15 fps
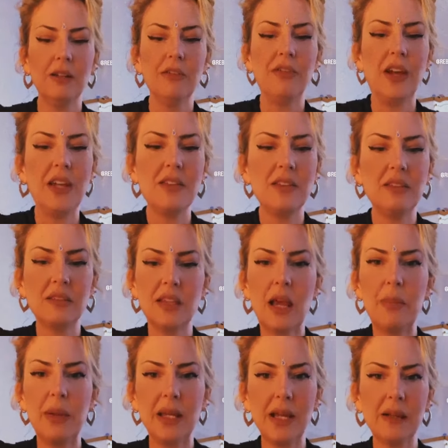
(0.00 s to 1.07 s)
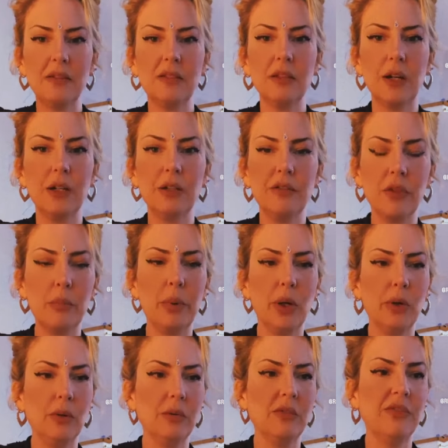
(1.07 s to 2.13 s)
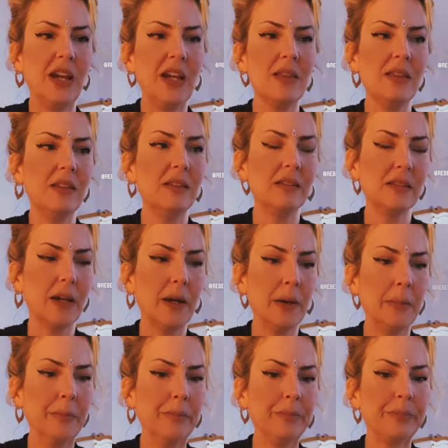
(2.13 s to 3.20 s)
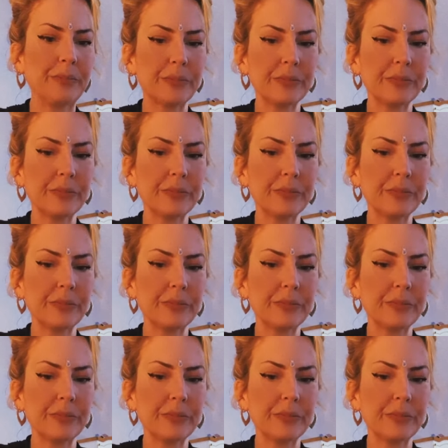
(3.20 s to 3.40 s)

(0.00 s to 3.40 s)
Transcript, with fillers: Faith is stepping outside of the boat. Faith is um,